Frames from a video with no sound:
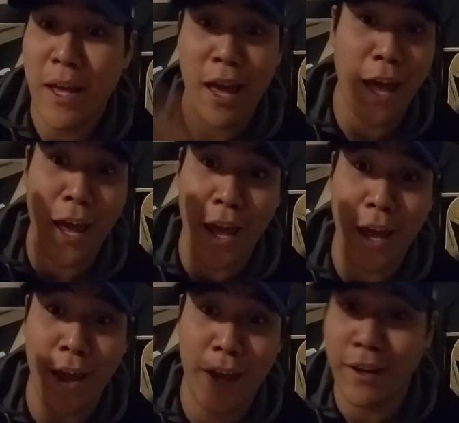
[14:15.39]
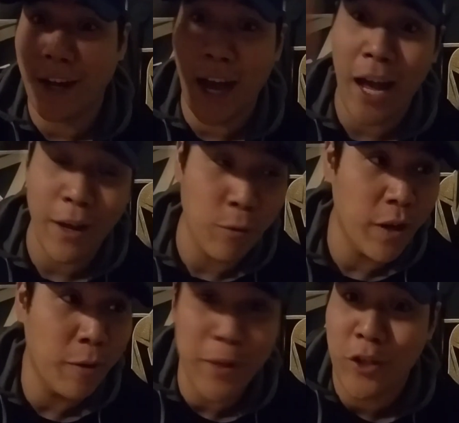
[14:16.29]
and I
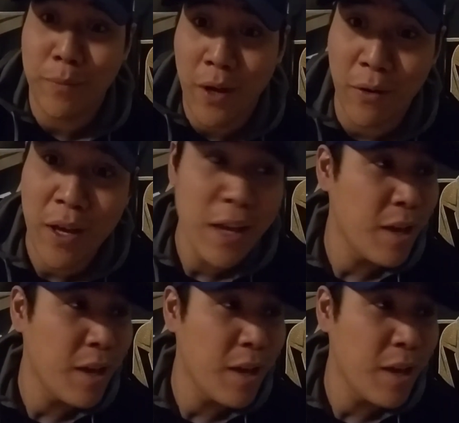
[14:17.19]
will bitch and moan.